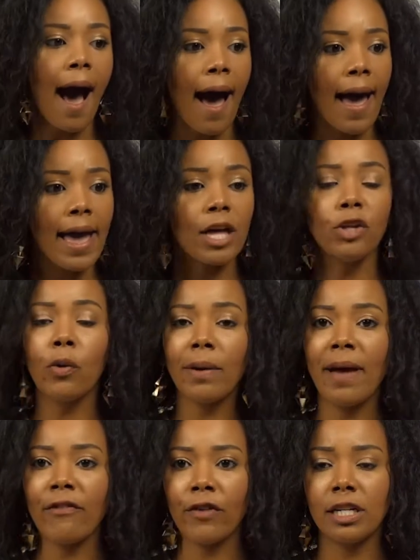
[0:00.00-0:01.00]
I
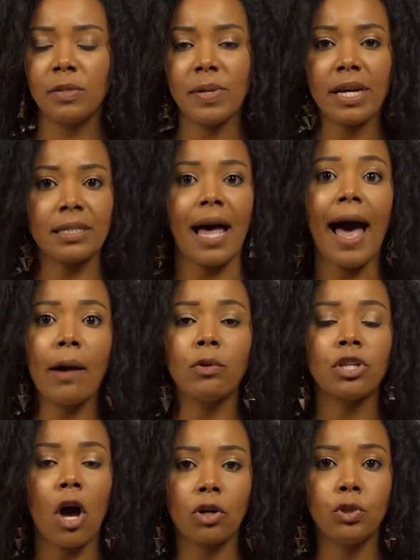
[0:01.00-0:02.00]
annoy my friends because I
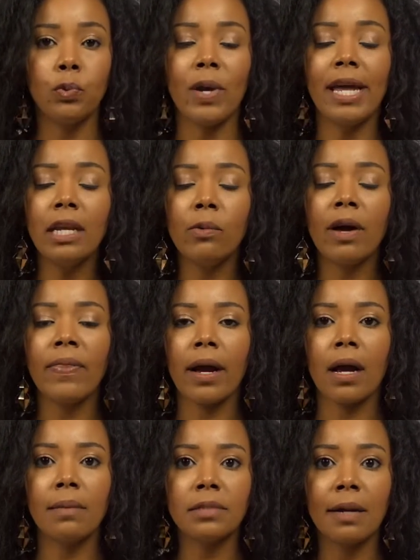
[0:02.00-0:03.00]
will talk to anyone
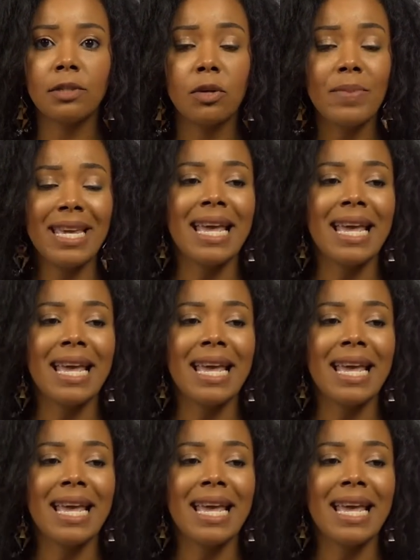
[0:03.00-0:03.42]
that comes up to